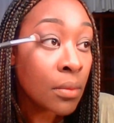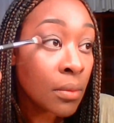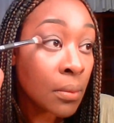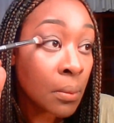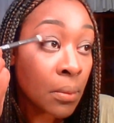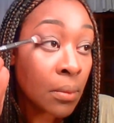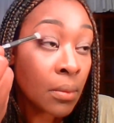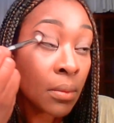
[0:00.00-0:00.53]

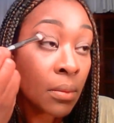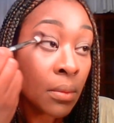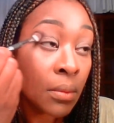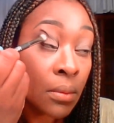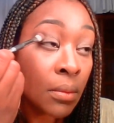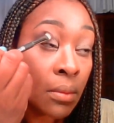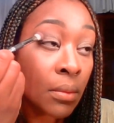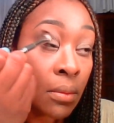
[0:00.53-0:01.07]

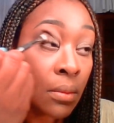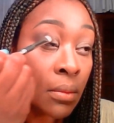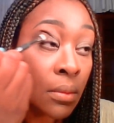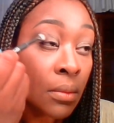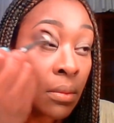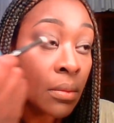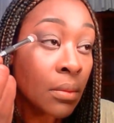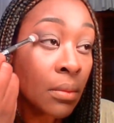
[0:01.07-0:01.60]

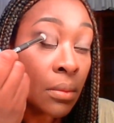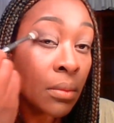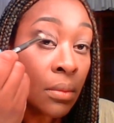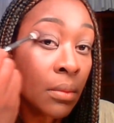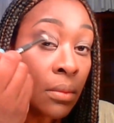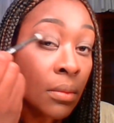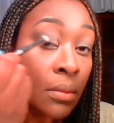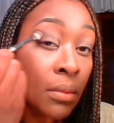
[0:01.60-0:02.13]

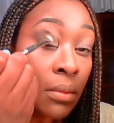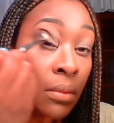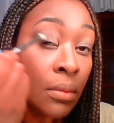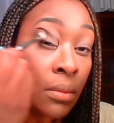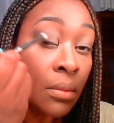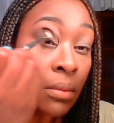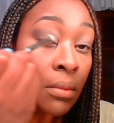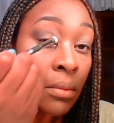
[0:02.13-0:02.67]

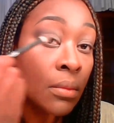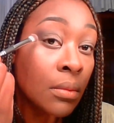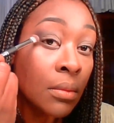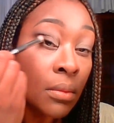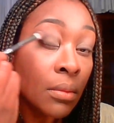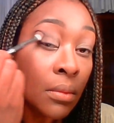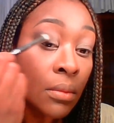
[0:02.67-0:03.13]
Nobody speaks.